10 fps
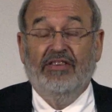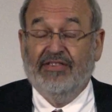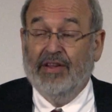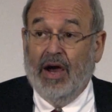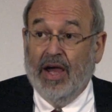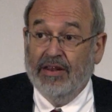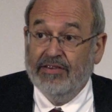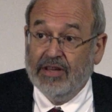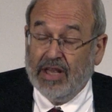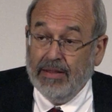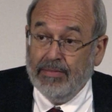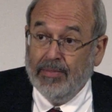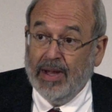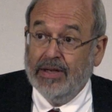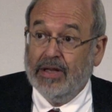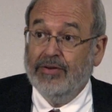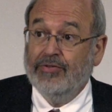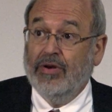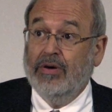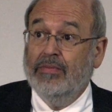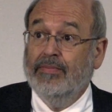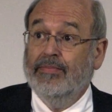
science to keep them under control.